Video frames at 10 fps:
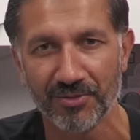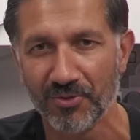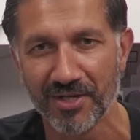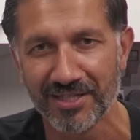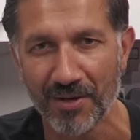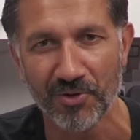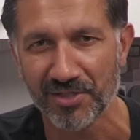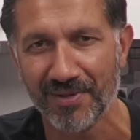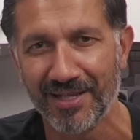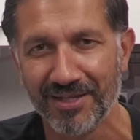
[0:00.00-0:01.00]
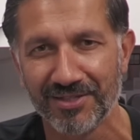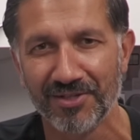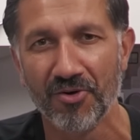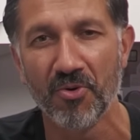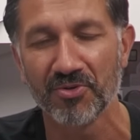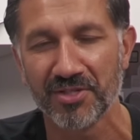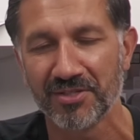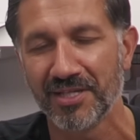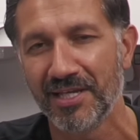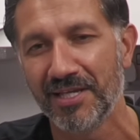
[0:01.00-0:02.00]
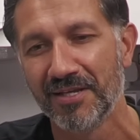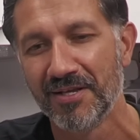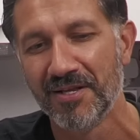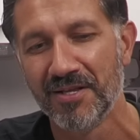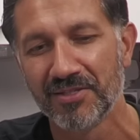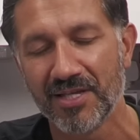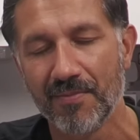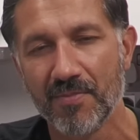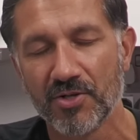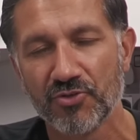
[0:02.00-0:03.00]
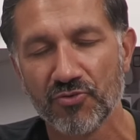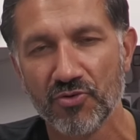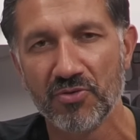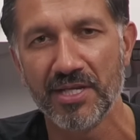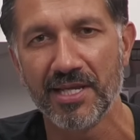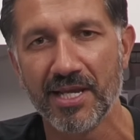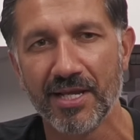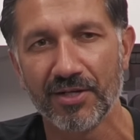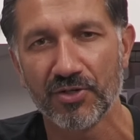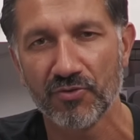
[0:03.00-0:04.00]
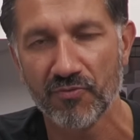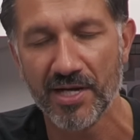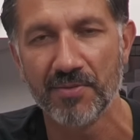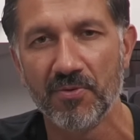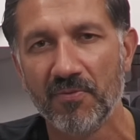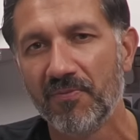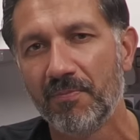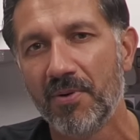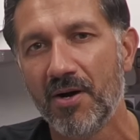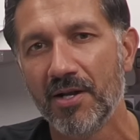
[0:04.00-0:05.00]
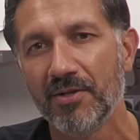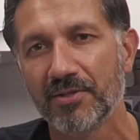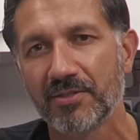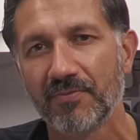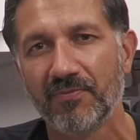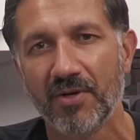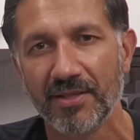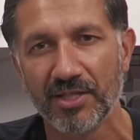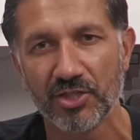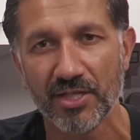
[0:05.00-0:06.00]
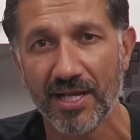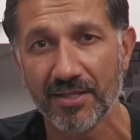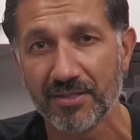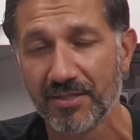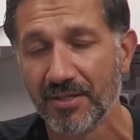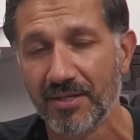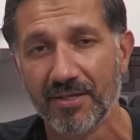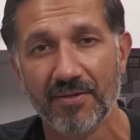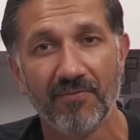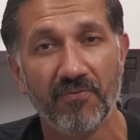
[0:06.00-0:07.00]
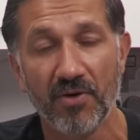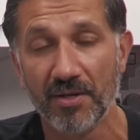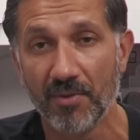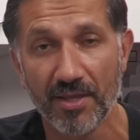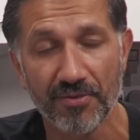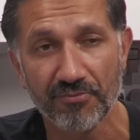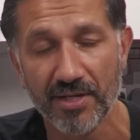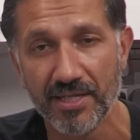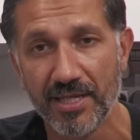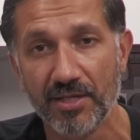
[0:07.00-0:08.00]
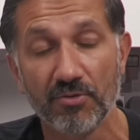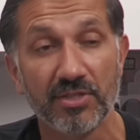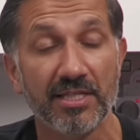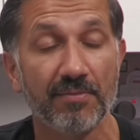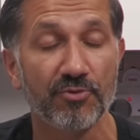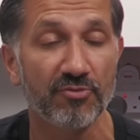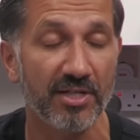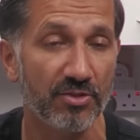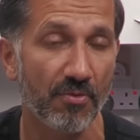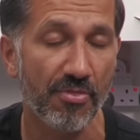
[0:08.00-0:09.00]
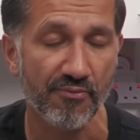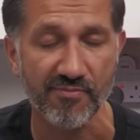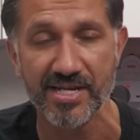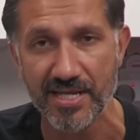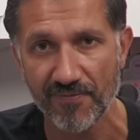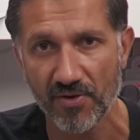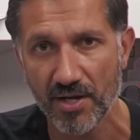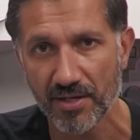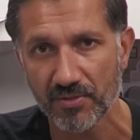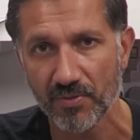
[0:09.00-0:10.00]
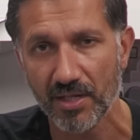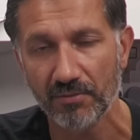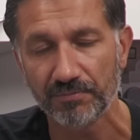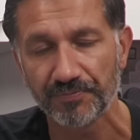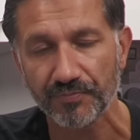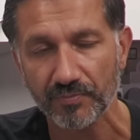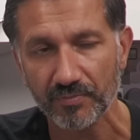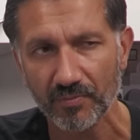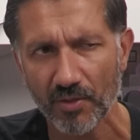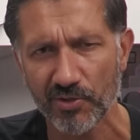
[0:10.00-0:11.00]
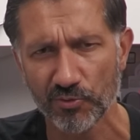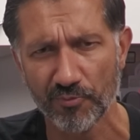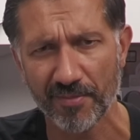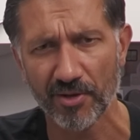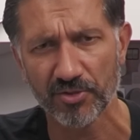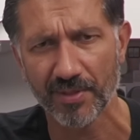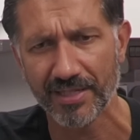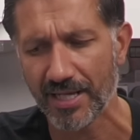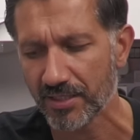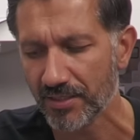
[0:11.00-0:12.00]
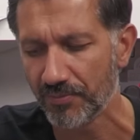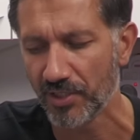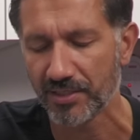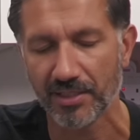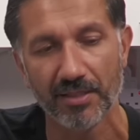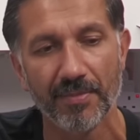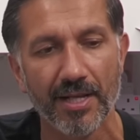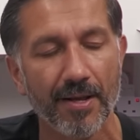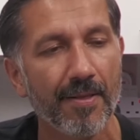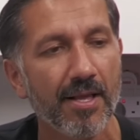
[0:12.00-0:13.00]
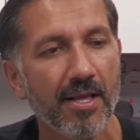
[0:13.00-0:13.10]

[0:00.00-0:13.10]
That's what I'm going to say. Watch the playlist. You'll also see some truly incredible pilots flying these jets, flying them like they're 3D. You'll see some traditional 3D flying as well, which will bring me on to my next subject in a minute.